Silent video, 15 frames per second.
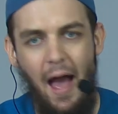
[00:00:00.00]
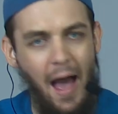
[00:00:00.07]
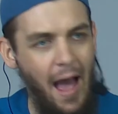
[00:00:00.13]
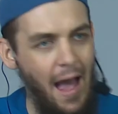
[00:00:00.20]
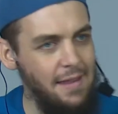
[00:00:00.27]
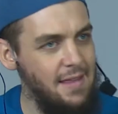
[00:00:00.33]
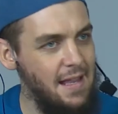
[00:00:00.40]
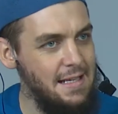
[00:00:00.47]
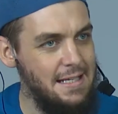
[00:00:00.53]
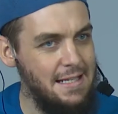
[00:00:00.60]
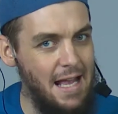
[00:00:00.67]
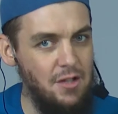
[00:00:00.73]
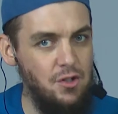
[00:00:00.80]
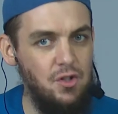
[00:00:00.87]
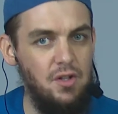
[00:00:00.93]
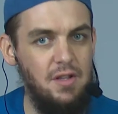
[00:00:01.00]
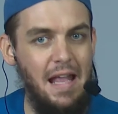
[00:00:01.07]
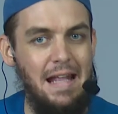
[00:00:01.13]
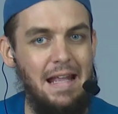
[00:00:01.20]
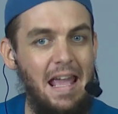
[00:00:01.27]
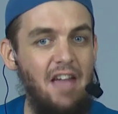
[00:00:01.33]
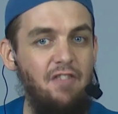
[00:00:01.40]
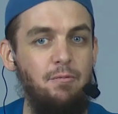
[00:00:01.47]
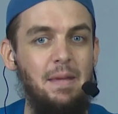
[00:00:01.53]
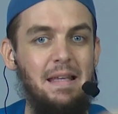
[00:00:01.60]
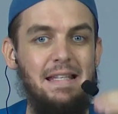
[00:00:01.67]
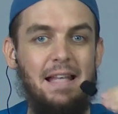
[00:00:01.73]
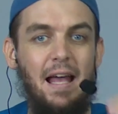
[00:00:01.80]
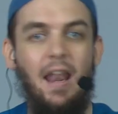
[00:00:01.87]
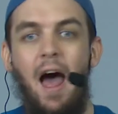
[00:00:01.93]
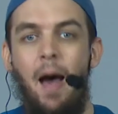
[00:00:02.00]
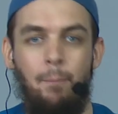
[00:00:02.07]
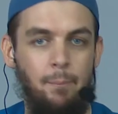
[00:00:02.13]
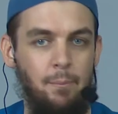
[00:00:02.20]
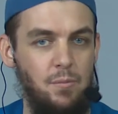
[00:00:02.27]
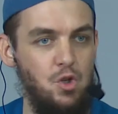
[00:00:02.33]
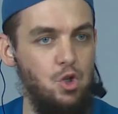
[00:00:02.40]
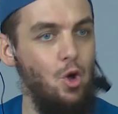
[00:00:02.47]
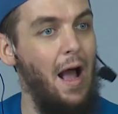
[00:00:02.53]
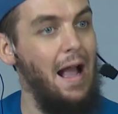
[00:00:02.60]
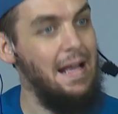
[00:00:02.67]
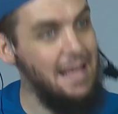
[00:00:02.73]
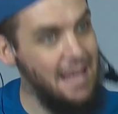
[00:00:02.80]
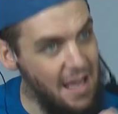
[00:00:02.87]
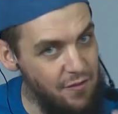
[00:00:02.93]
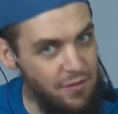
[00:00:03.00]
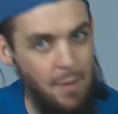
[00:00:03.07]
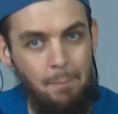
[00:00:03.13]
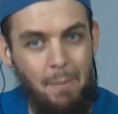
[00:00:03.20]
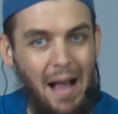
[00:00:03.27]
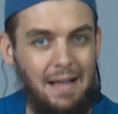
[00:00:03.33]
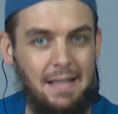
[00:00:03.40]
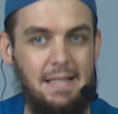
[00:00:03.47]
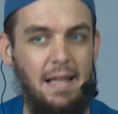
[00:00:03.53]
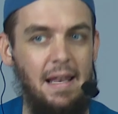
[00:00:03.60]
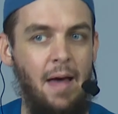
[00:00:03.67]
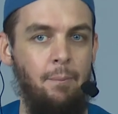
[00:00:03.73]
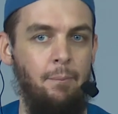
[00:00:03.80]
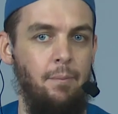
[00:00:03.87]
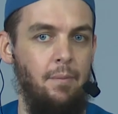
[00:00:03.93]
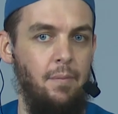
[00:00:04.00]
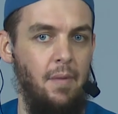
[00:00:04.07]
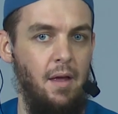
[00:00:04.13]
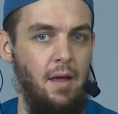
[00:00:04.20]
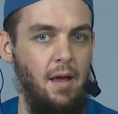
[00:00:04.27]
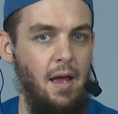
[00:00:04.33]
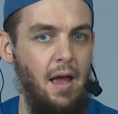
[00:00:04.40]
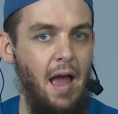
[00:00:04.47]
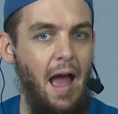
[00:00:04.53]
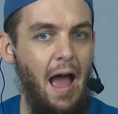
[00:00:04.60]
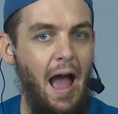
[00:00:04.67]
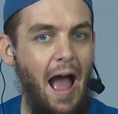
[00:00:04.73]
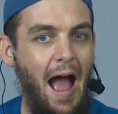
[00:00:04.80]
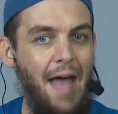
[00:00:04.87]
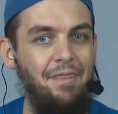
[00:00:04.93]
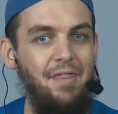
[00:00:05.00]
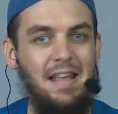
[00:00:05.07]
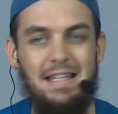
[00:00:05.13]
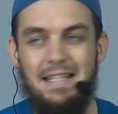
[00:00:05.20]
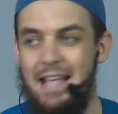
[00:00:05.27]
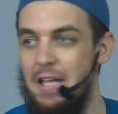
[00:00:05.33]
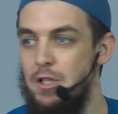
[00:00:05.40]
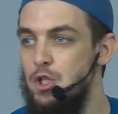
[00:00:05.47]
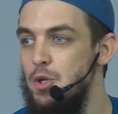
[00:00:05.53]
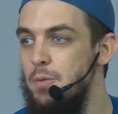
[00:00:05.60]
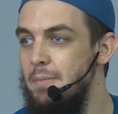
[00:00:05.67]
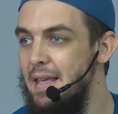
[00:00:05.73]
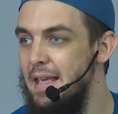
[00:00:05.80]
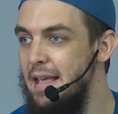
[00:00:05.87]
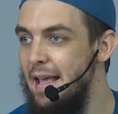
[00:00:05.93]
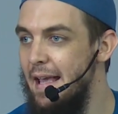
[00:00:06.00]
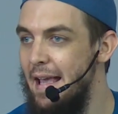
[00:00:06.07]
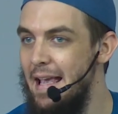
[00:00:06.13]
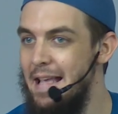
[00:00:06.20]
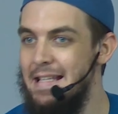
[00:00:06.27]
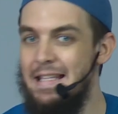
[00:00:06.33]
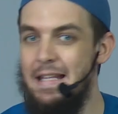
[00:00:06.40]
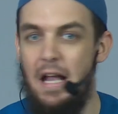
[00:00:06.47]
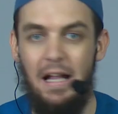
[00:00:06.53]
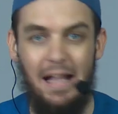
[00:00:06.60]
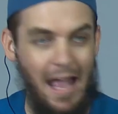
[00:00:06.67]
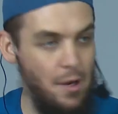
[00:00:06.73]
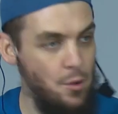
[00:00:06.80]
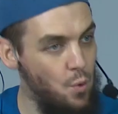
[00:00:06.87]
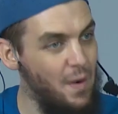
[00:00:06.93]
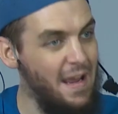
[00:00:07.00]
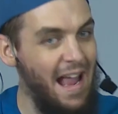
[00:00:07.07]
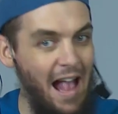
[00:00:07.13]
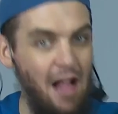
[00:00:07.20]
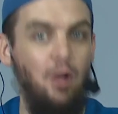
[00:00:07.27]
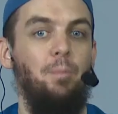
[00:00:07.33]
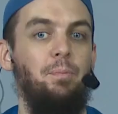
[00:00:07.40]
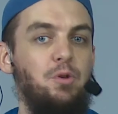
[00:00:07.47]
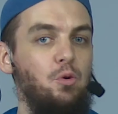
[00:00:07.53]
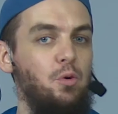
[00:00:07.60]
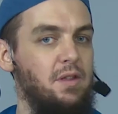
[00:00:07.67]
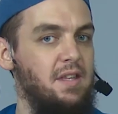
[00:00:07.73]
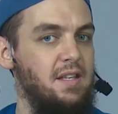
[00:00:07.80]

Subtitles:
And they said, they gave me salam. So I gave them back salam. And they said to me, can we help you with this